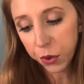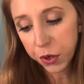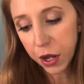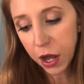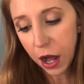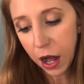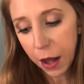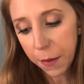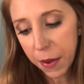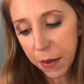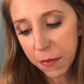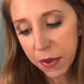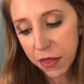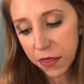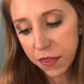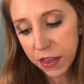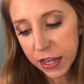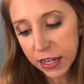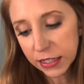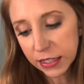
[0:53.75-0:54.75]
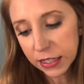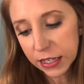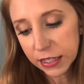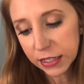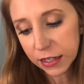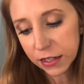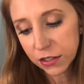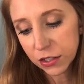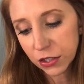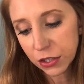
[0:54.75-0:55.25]
but this
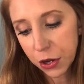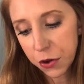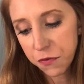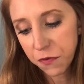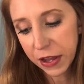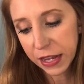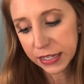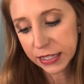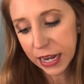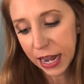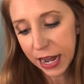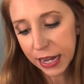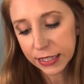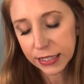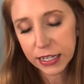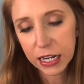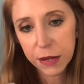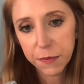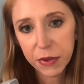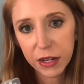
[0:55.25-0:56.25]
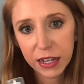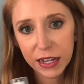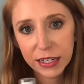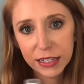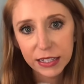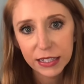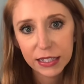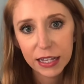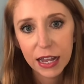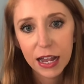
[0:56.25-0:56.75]
is so fantastic because